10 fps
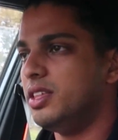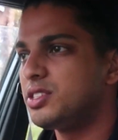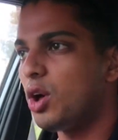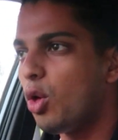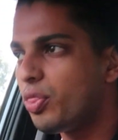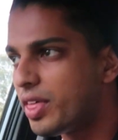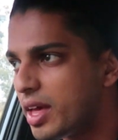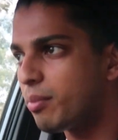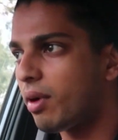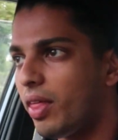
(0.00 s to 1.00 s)
this old
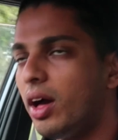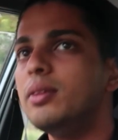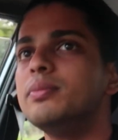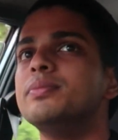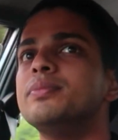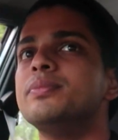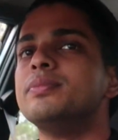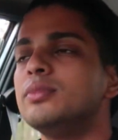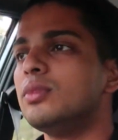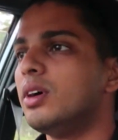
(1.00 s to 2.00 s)
thing, brother?
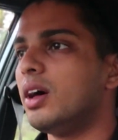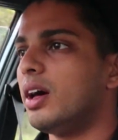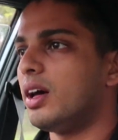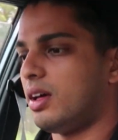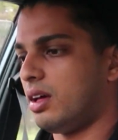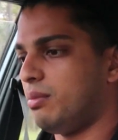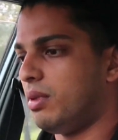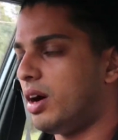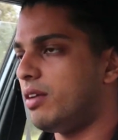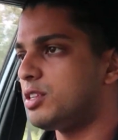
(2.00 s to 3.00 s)
And
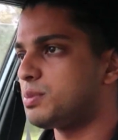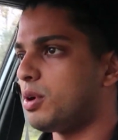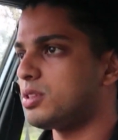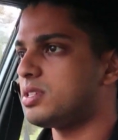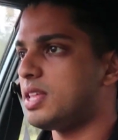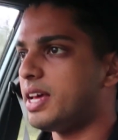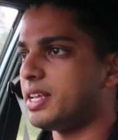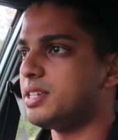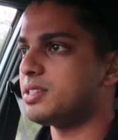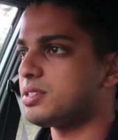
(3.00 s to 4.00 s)
my response to that
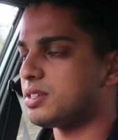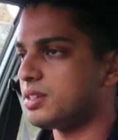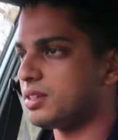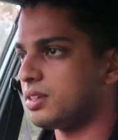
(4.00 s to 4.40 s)
is,